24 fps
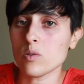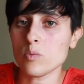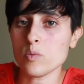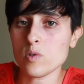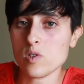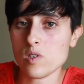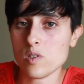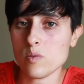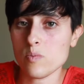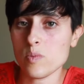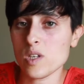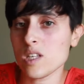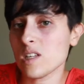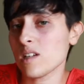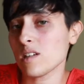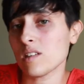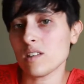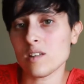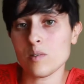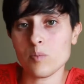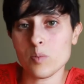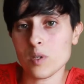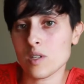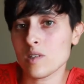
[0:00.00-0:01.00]
almost
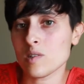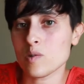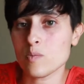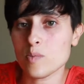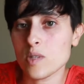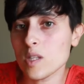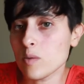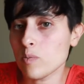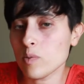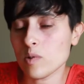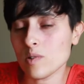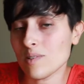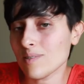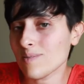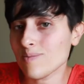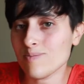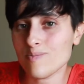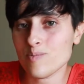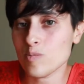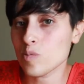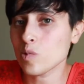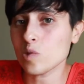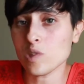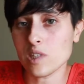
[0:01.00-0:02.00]
immediately because people
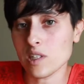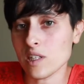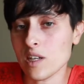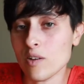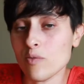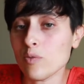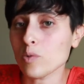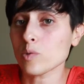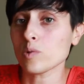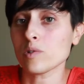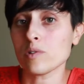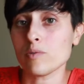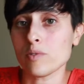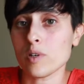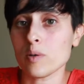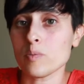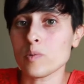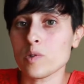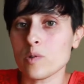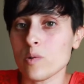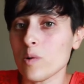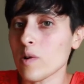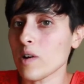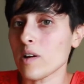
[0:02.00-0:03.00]
really never live
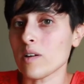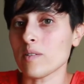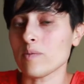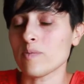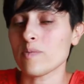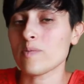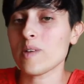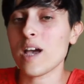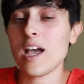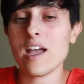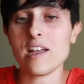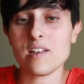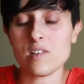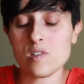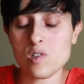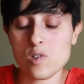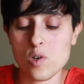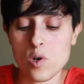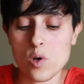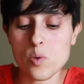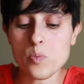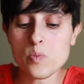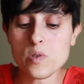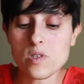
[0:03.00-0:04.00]
up to our highest
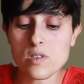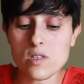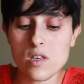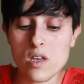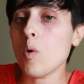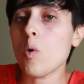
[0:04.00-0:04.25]
hopes.